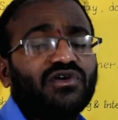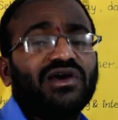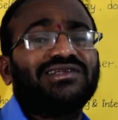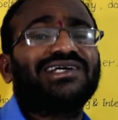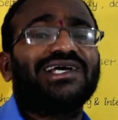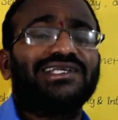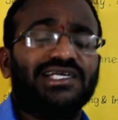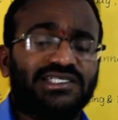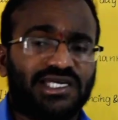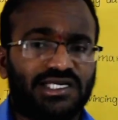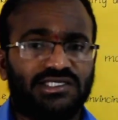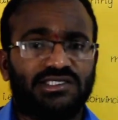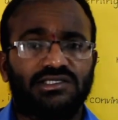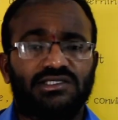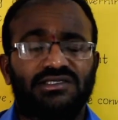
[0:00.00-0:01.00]
your
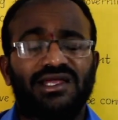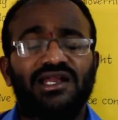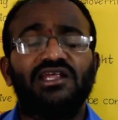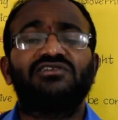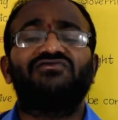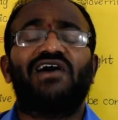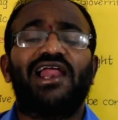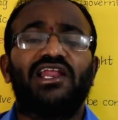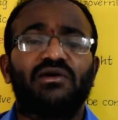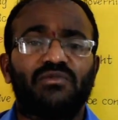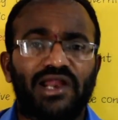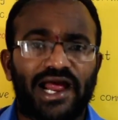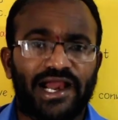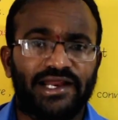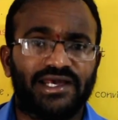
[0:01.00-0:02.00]
suggestions, that is
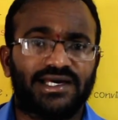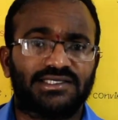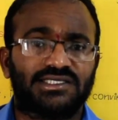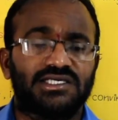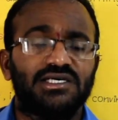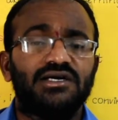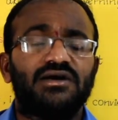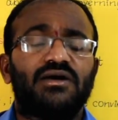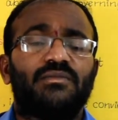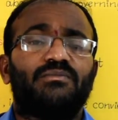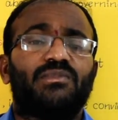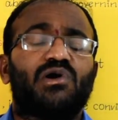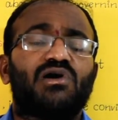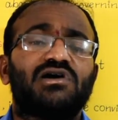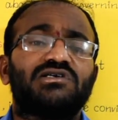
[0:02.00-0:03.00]
valuable ideas,
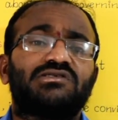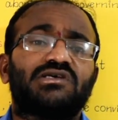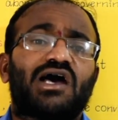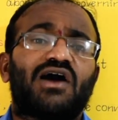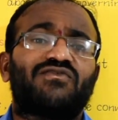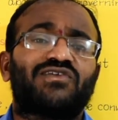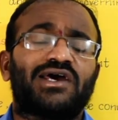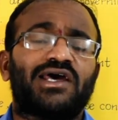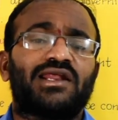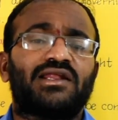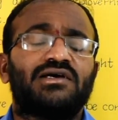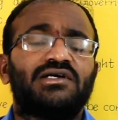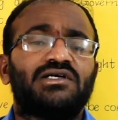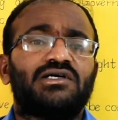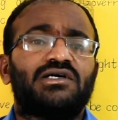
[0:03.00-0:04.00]
because
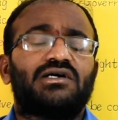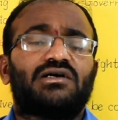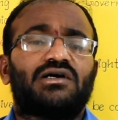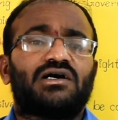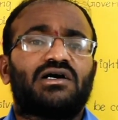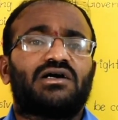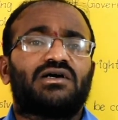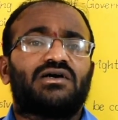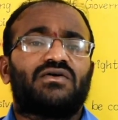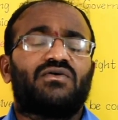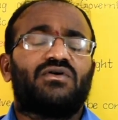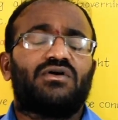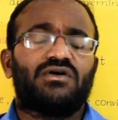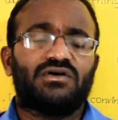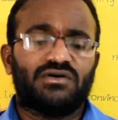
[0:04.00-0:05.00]
after
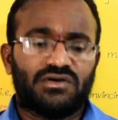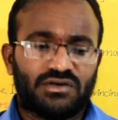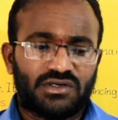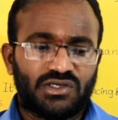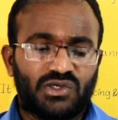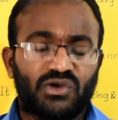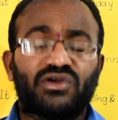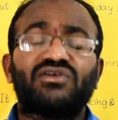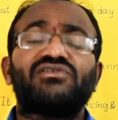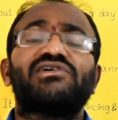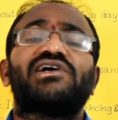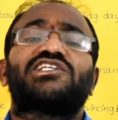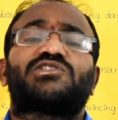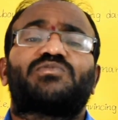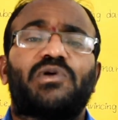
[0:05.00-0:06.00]
you give
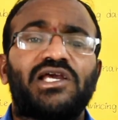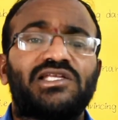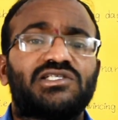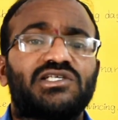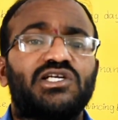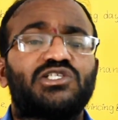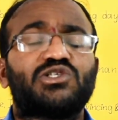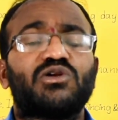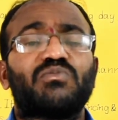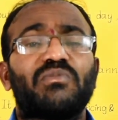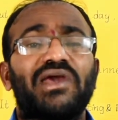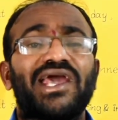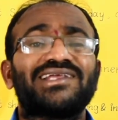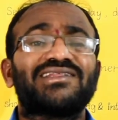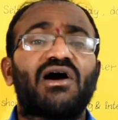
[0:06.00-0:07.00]
your speech, it should
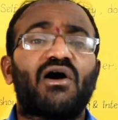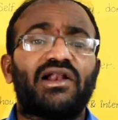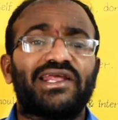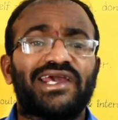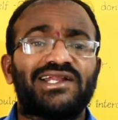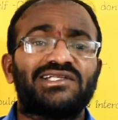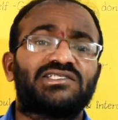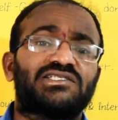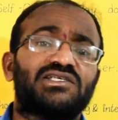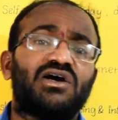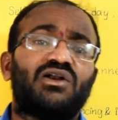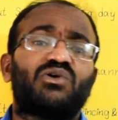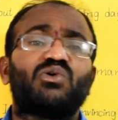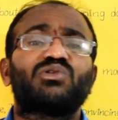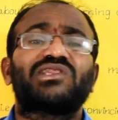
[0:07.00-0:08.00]
make the audience
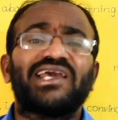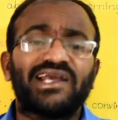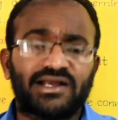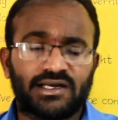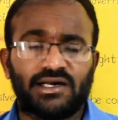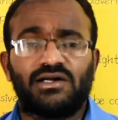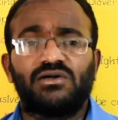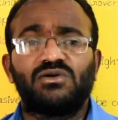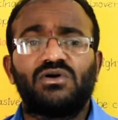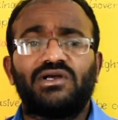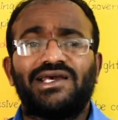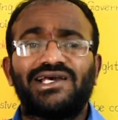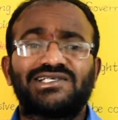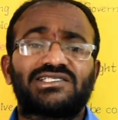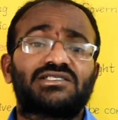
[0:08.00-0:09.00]
to think,
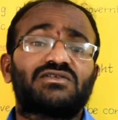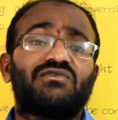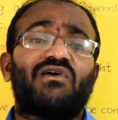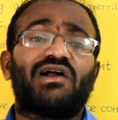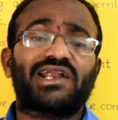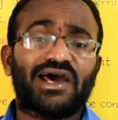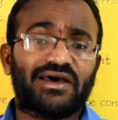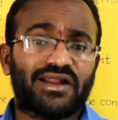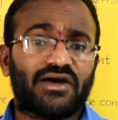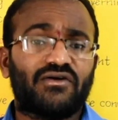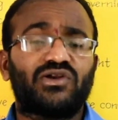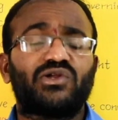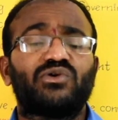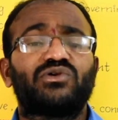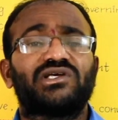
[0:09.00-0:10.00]
yes, what are
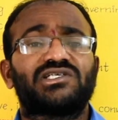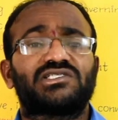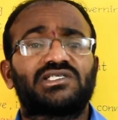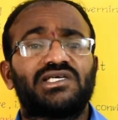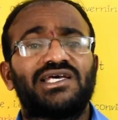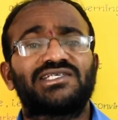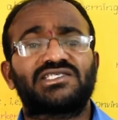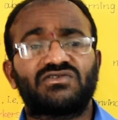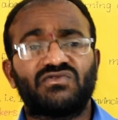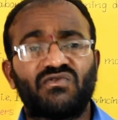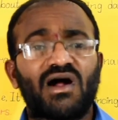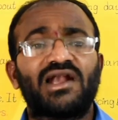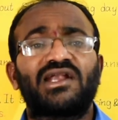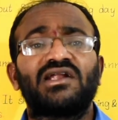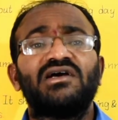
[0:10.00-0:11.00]
our duties, yes,
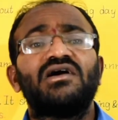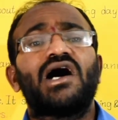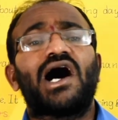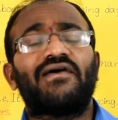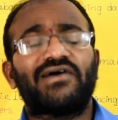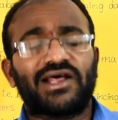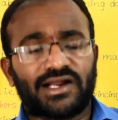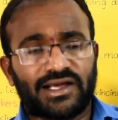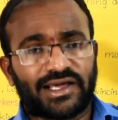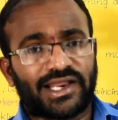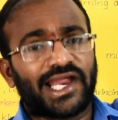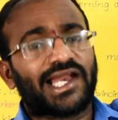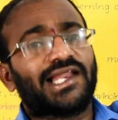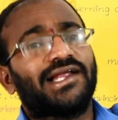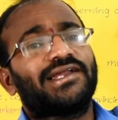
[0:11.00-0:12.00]
what our
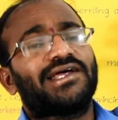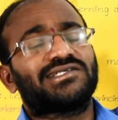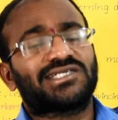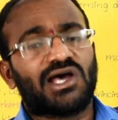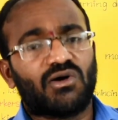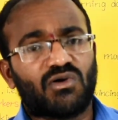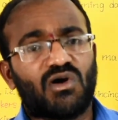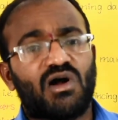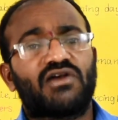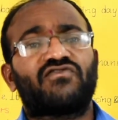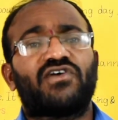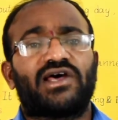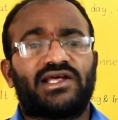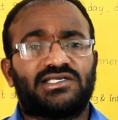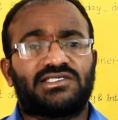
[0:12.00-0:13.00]
great leaders have got
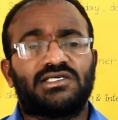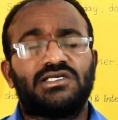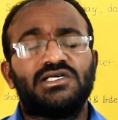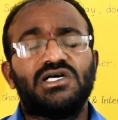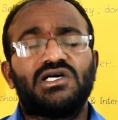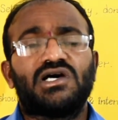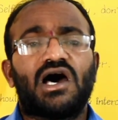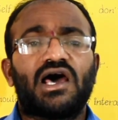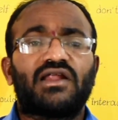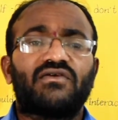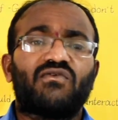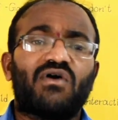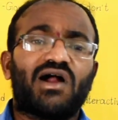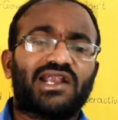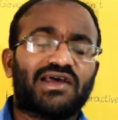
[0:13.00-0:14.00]
for us, or
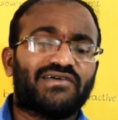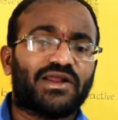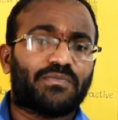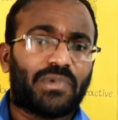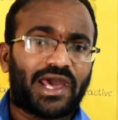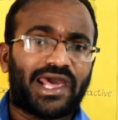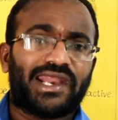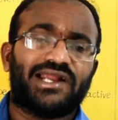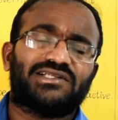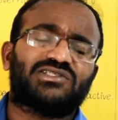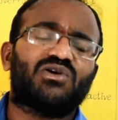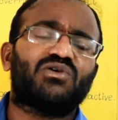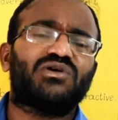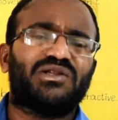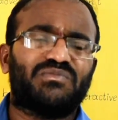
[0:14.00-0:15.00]
what our parents.
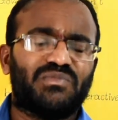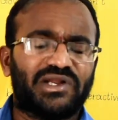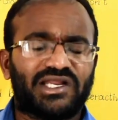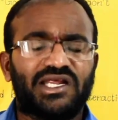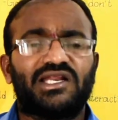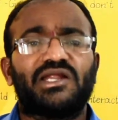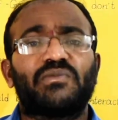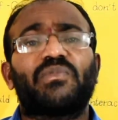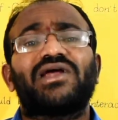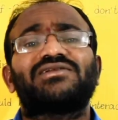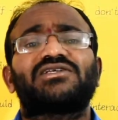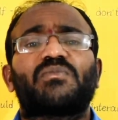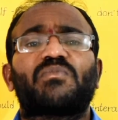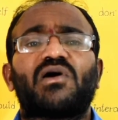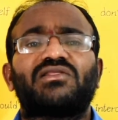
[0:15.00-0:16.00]
So it depends
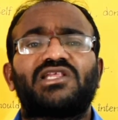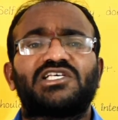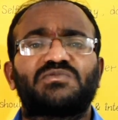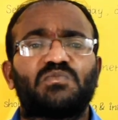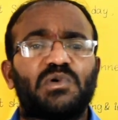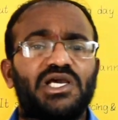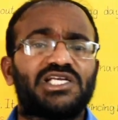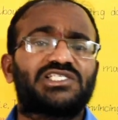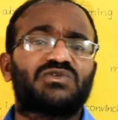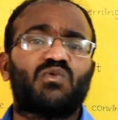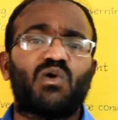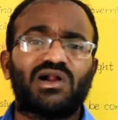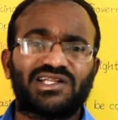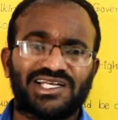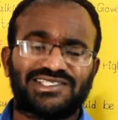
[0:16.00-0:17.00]
upon the speech
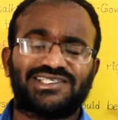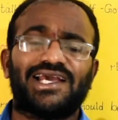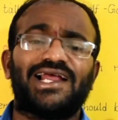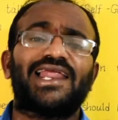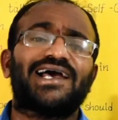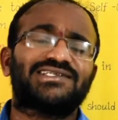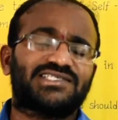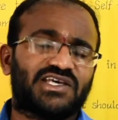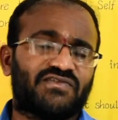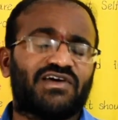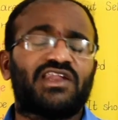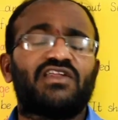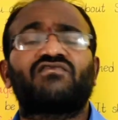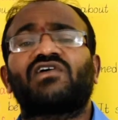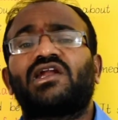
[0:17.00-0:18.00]
what the child has
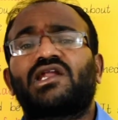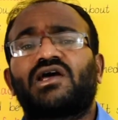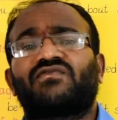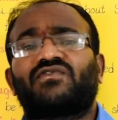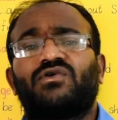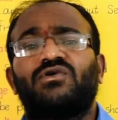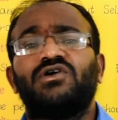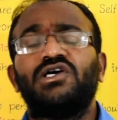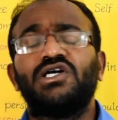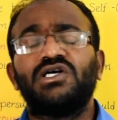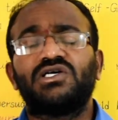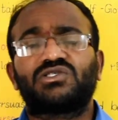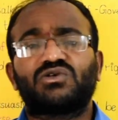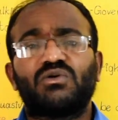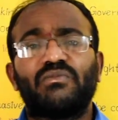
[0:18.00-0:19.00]
given in front of you.
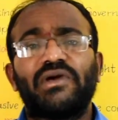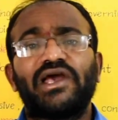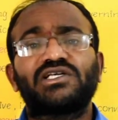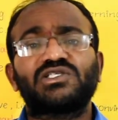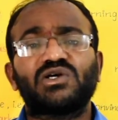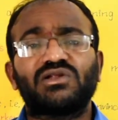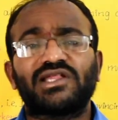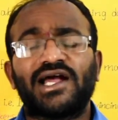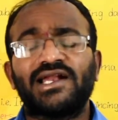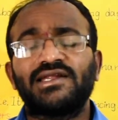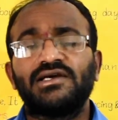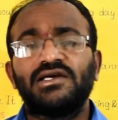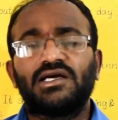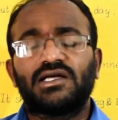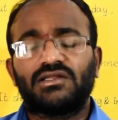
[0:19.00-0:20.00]
So make sure
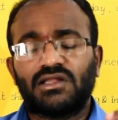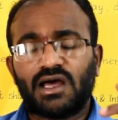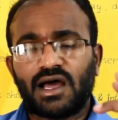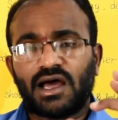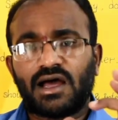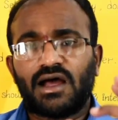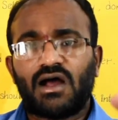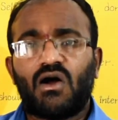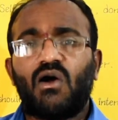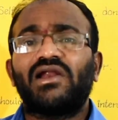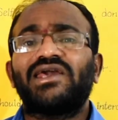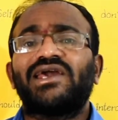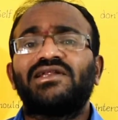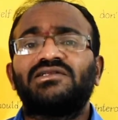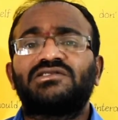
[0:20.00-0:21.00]
that the
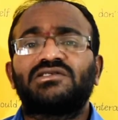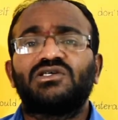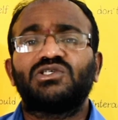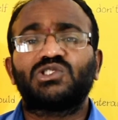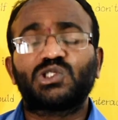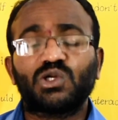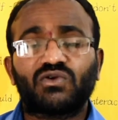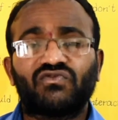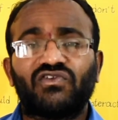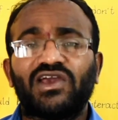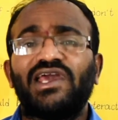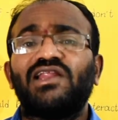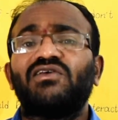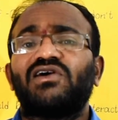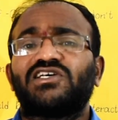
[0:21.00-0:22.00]
audience should
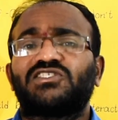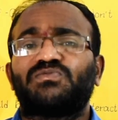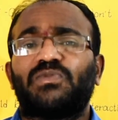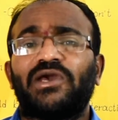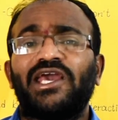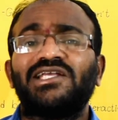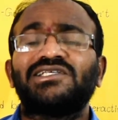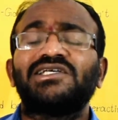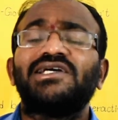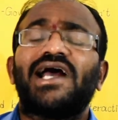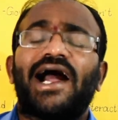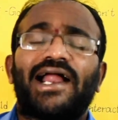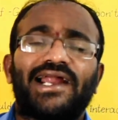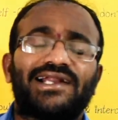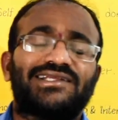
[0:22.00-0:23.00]
feel your speech,
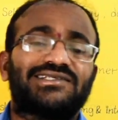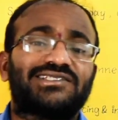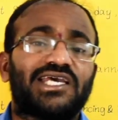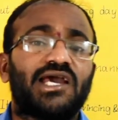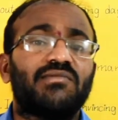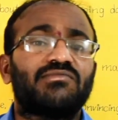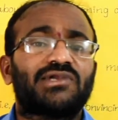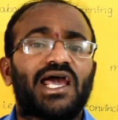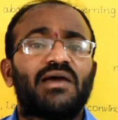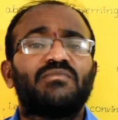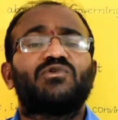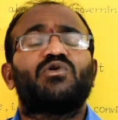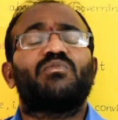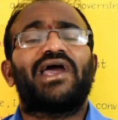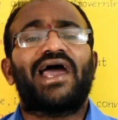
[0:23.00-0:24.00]
and at the same time
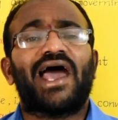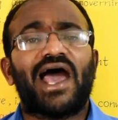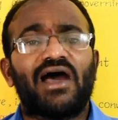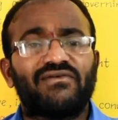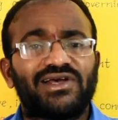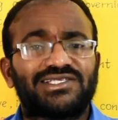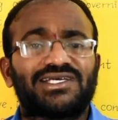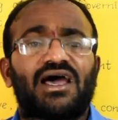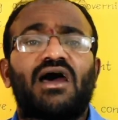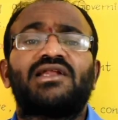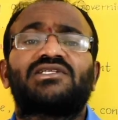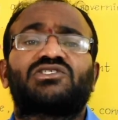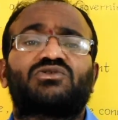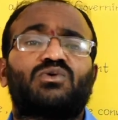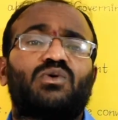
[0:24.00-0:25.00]
you may have a
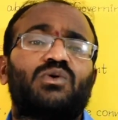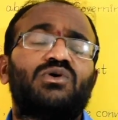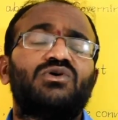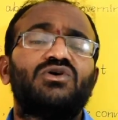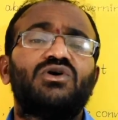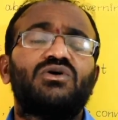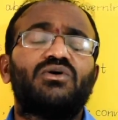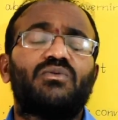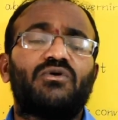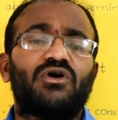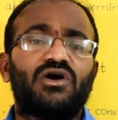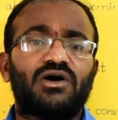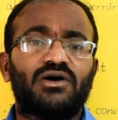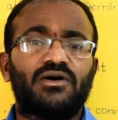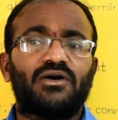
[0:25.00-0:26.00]
chance to
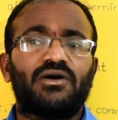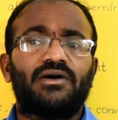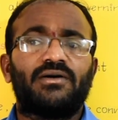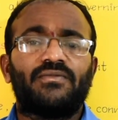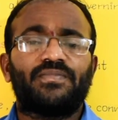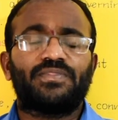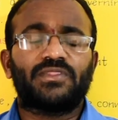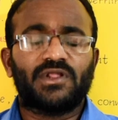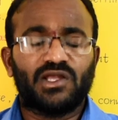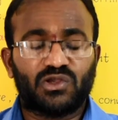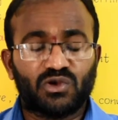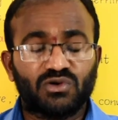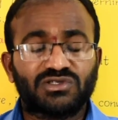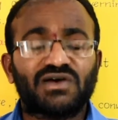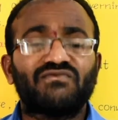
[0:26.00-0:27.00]

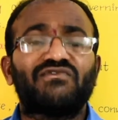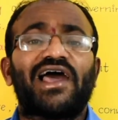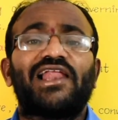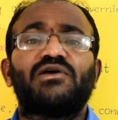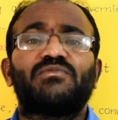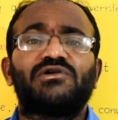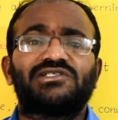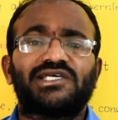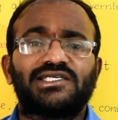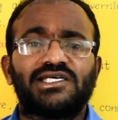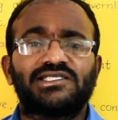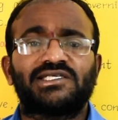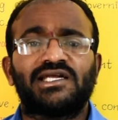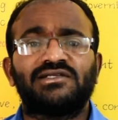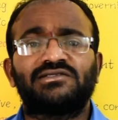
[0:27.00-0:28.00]
give some valuable
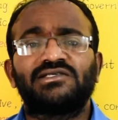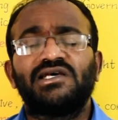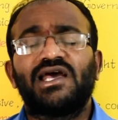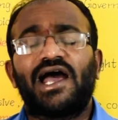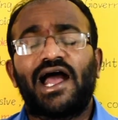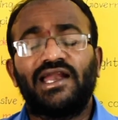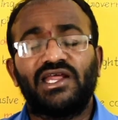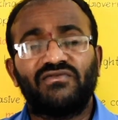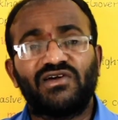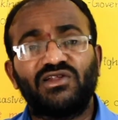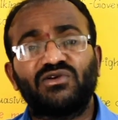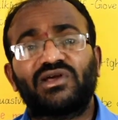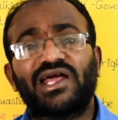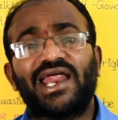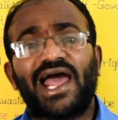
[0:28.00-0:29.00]
suggestions, and even
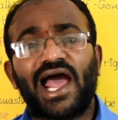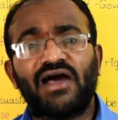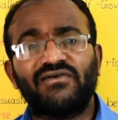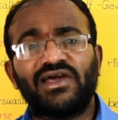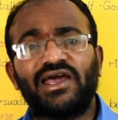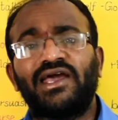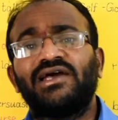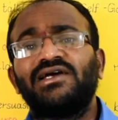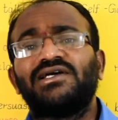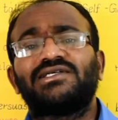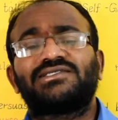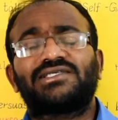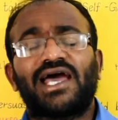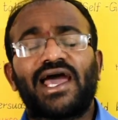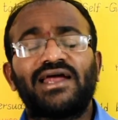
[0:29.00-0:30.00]
you can have a
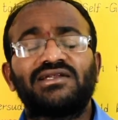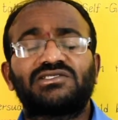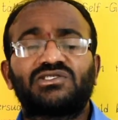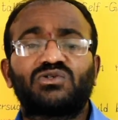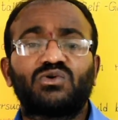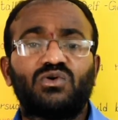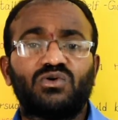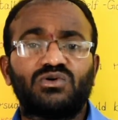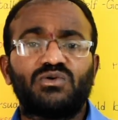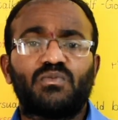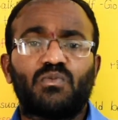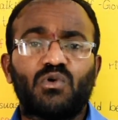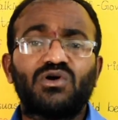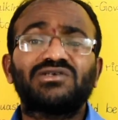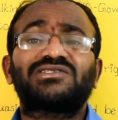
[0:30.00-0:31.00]
chance to
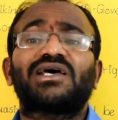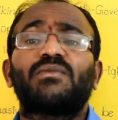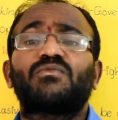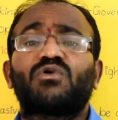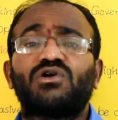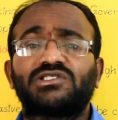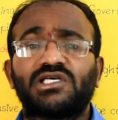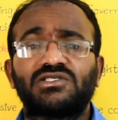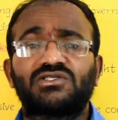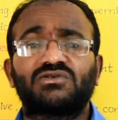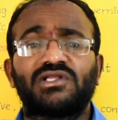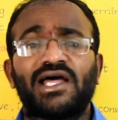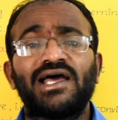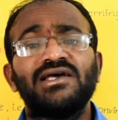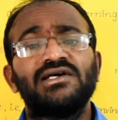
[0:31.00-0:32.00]
pose some questions to
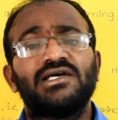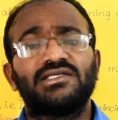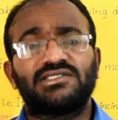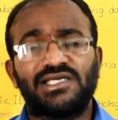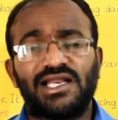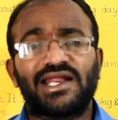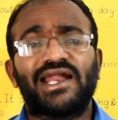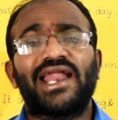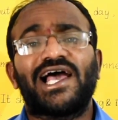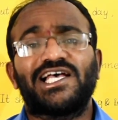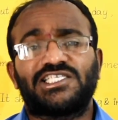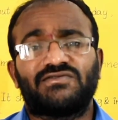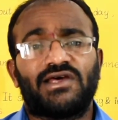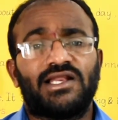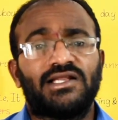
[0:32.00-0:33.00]
the children
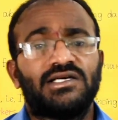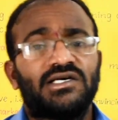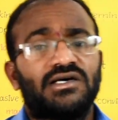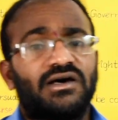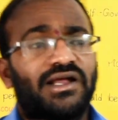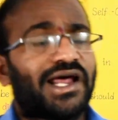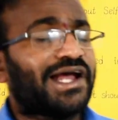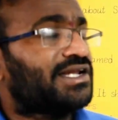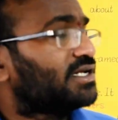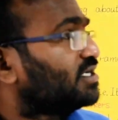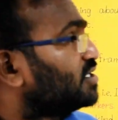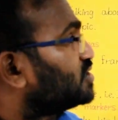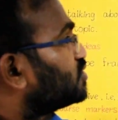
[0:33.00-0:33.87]
as well, right?